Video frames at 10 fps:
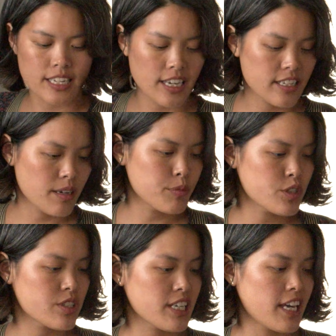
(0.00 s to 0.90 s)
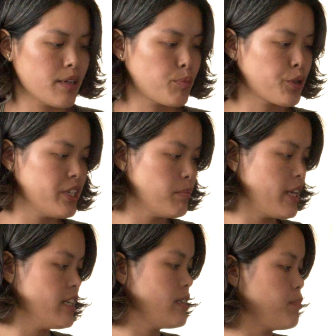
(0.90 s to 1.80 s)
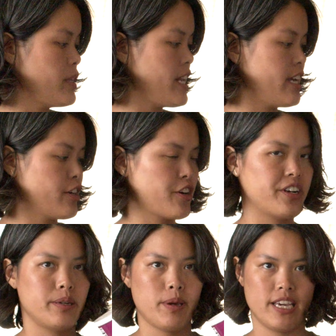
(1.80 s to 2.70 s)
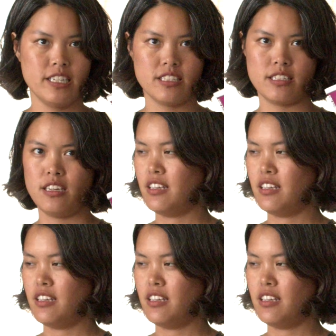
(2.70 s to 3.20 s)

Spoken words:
again, I'm using a pre-made Panang curry paste.